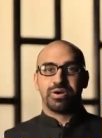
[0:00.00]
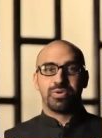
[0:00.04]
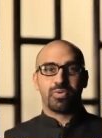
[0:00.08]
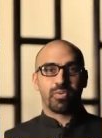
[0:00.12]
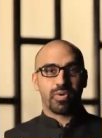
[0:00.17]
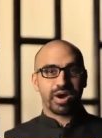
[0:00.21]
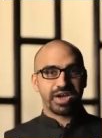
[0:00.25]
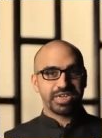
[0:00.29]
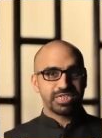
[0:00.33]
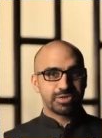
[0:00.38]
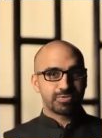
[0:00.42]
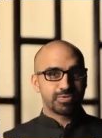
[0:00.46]

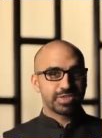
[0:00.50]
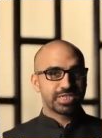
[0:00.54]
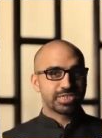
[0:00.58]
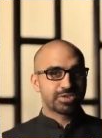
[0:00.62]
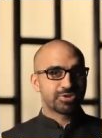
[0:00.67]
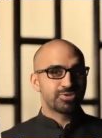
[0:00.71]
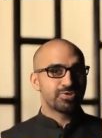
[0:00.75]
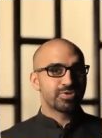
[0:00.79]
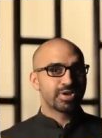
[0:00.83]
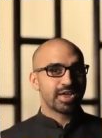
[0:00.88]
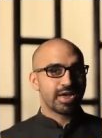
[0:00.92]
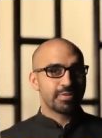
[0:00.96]
Wines with
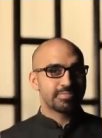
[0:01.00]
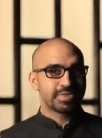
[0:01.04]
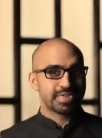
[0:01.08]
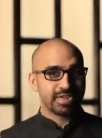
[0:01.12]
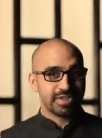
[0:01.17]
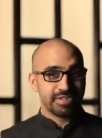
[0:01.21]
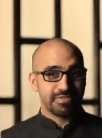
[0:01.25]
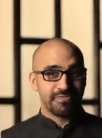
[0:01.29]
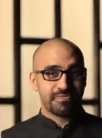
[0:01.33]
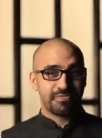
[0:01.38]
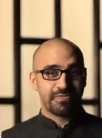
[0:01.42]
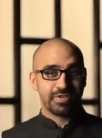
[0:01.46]
screw caps
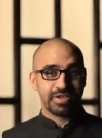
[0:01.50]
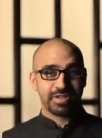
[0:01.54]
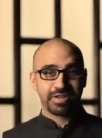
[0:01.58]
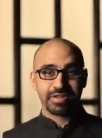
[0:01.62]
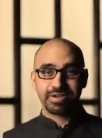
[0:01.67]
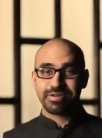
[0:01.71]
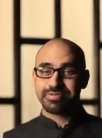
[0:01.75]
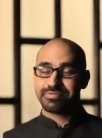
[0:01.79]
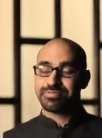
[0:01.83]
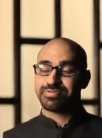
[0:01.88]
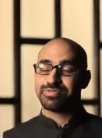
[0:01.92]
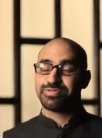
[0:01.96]
are
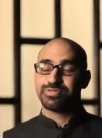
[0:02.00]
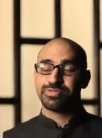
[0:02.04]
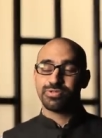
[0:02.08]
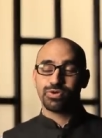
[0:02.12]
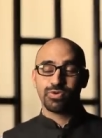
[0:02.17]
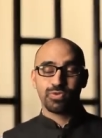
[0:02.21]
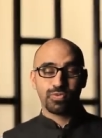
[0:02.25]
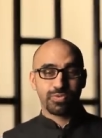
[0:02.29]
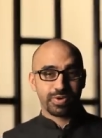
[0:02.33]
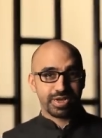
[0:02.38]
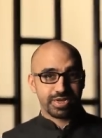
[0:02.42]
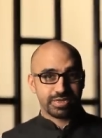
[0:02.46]
inferior?
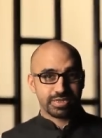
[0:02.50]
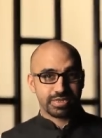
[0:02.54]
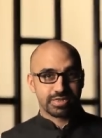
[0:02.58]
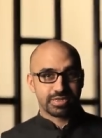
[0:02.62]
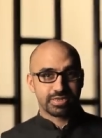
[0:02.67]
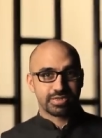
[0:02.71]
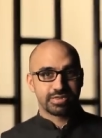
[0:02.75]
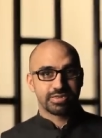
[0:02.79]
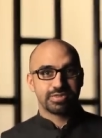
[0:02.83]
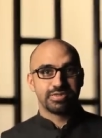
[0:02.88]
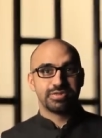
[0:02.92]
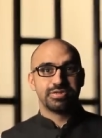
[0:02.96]
No
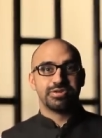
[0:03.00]
ways.